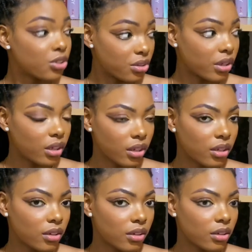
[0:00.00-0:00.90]

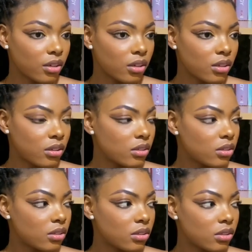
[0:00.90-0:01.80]

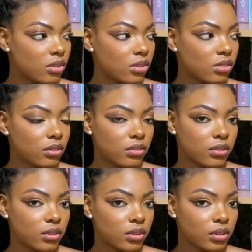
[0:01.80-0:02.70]

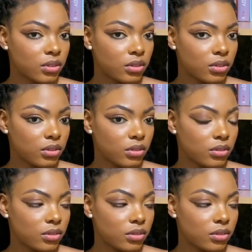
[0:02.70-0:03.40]
(not speaking)